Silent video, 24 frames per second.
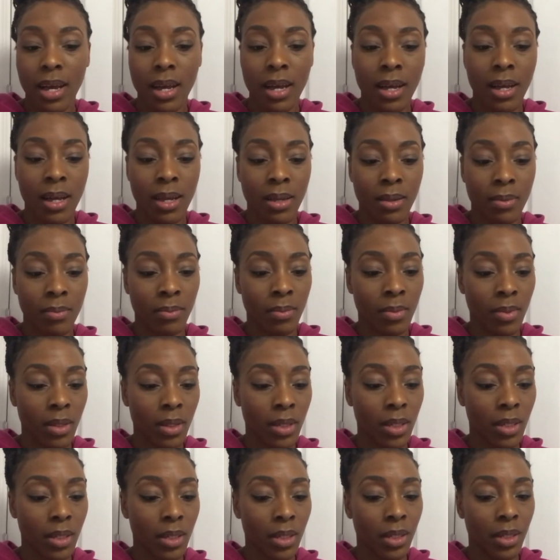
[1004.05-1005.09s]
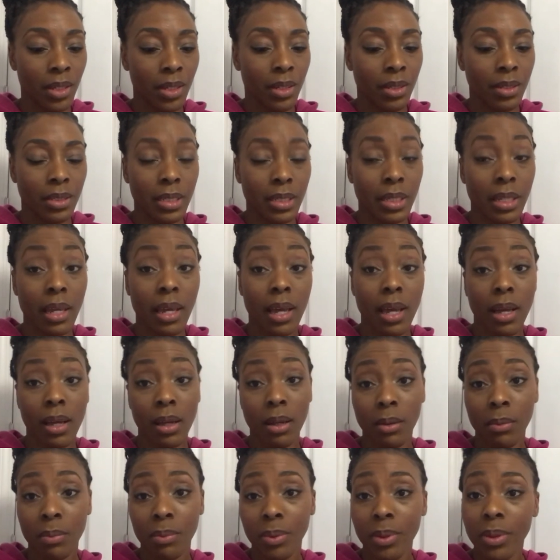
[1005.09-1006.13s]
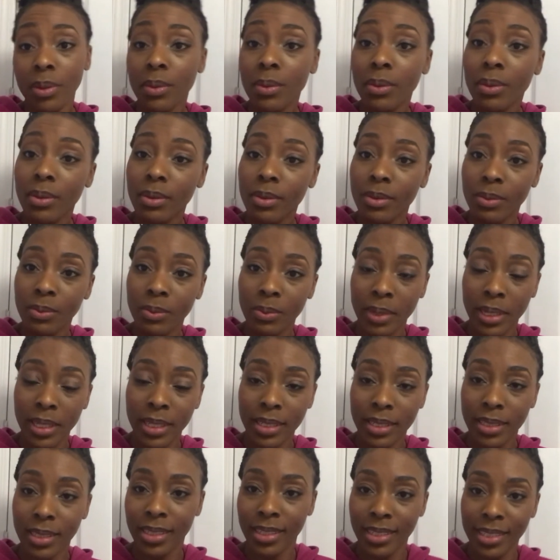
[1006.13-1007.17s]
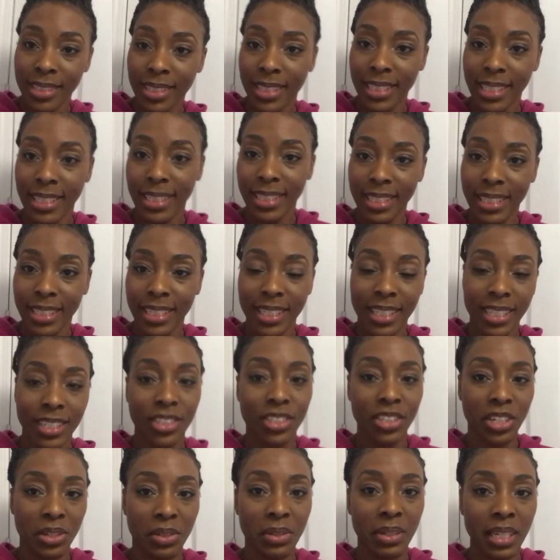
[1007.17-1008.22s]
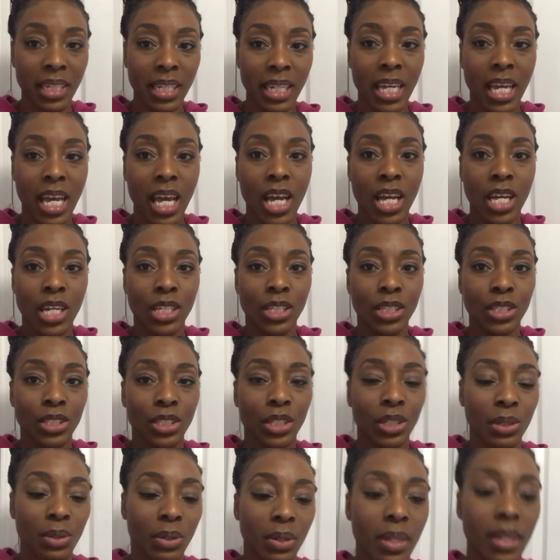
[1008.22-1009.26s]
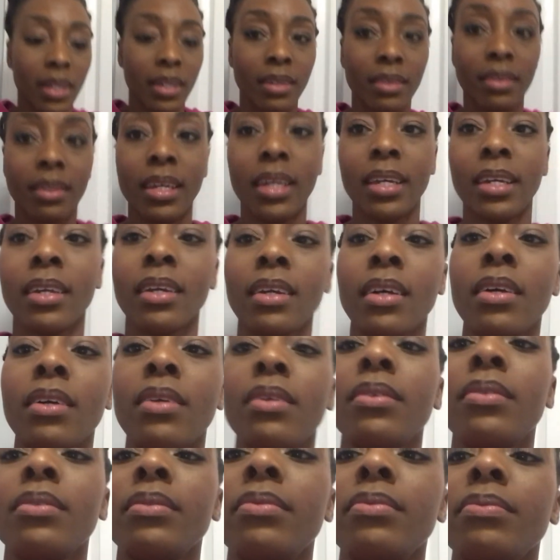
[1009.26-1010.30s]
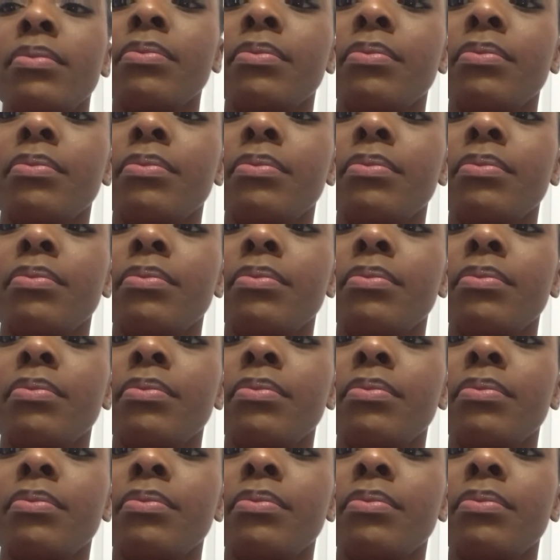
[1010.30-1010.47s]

to help with the TTC journey. So here they go.